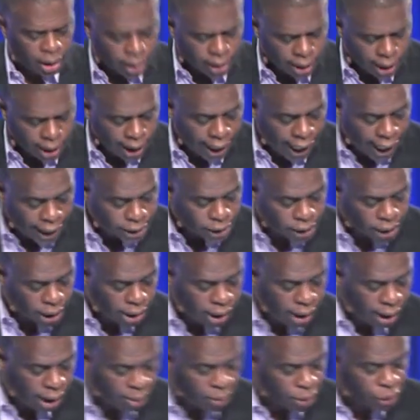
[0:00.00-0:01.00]
Then,
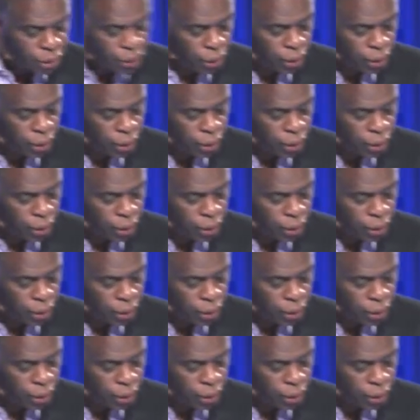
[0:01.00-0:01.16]
lastly, I'm going to show you